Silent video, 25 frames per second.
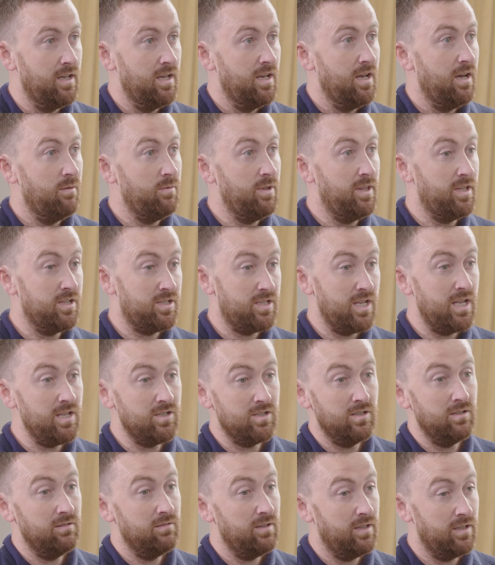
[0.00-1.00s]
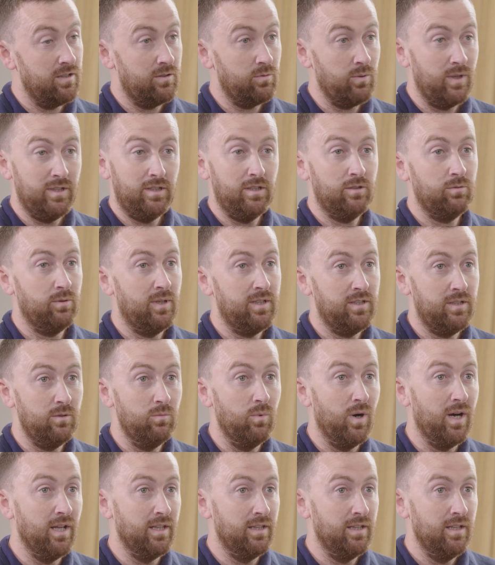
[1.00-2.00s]
I mean, the season in
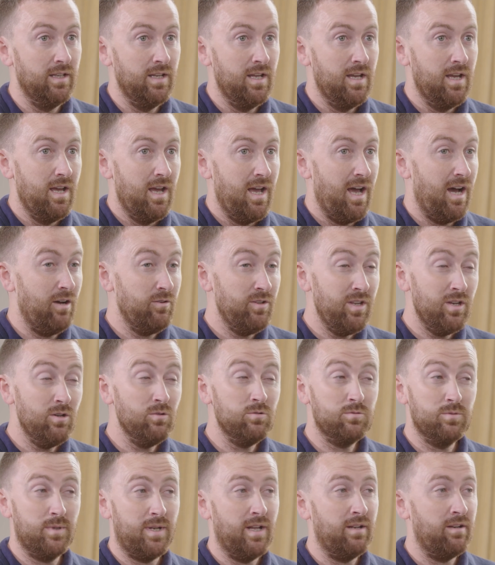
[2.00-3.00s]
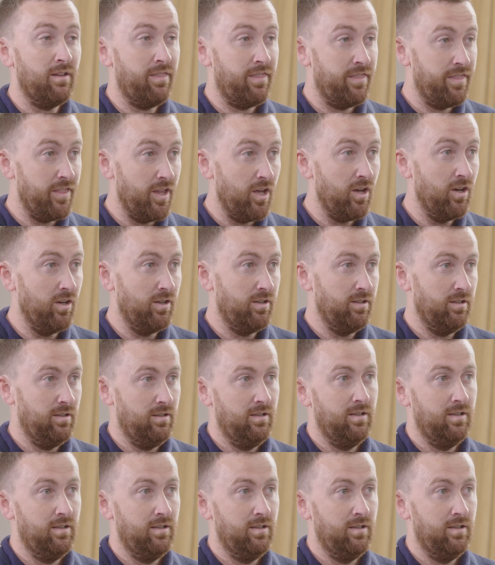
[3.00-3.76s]
2021, our yields were down a third.